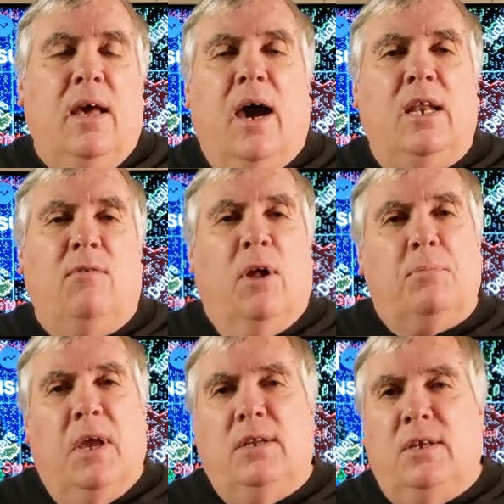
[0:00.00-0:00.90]
I developed
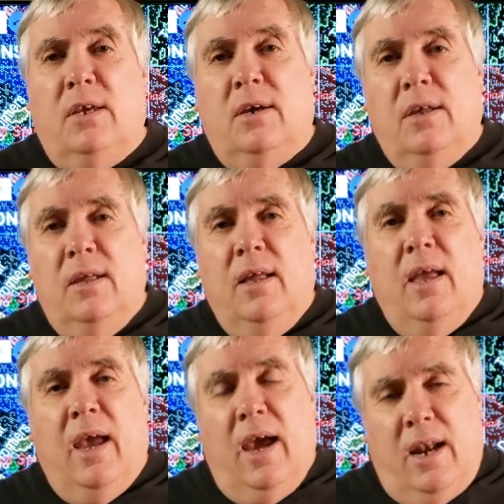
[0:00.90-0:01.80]
the idea,
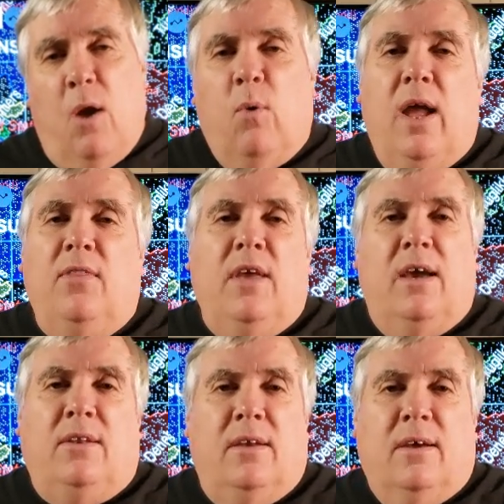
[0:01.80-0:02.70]
and I ran the
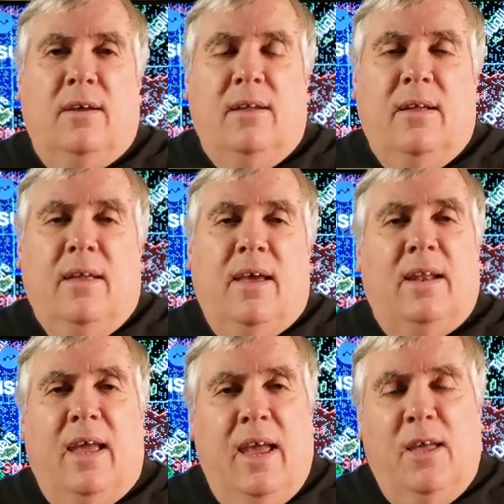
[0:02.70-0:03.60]
idea,
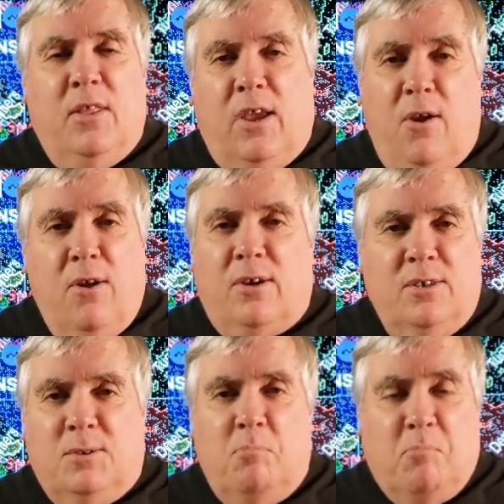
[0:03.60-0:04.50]
and I had the
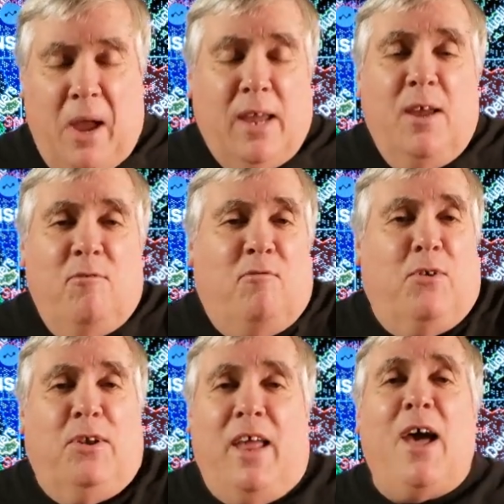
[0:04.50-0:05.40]
characters begging
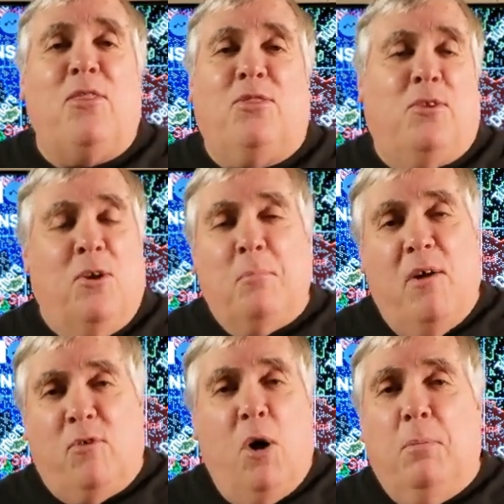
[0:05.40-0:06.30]
for death during my
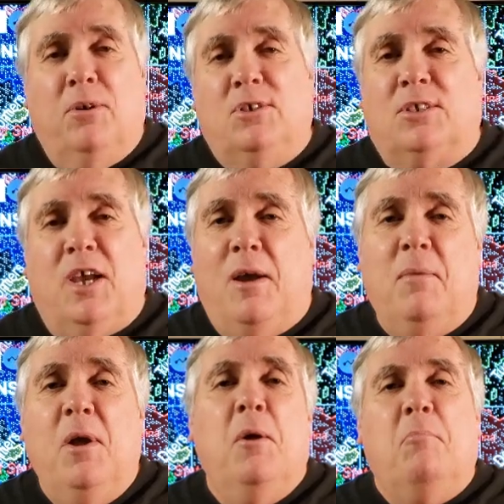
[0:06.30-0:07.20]
Walpurgis game
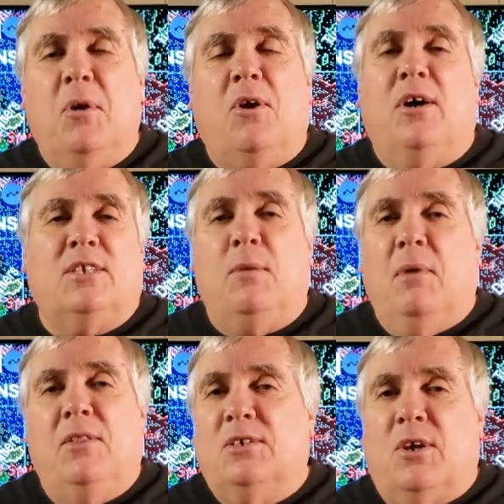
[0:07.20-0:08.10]
because I had
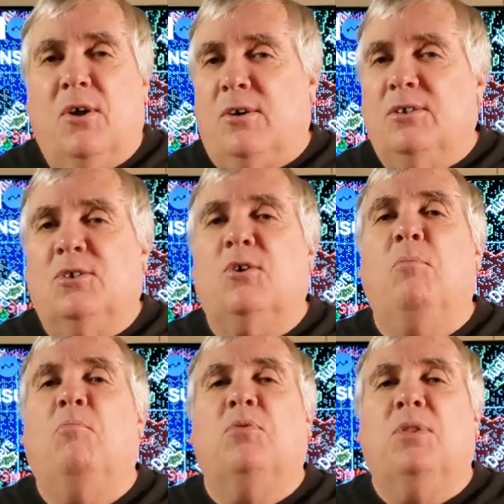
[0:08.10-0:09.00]
made this character so
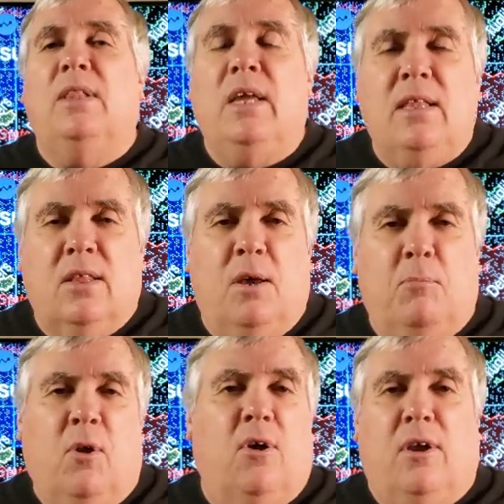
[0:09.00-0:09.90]
completely
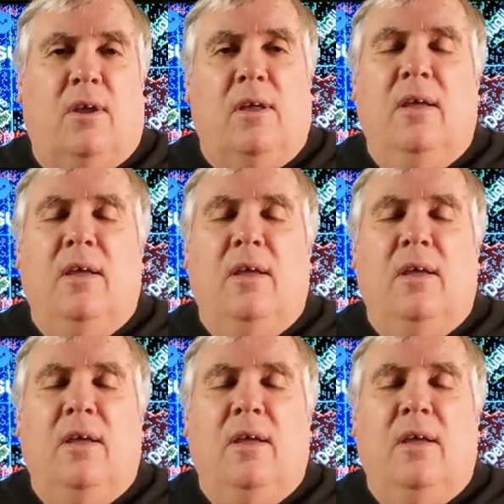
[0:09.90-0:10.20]
annoying.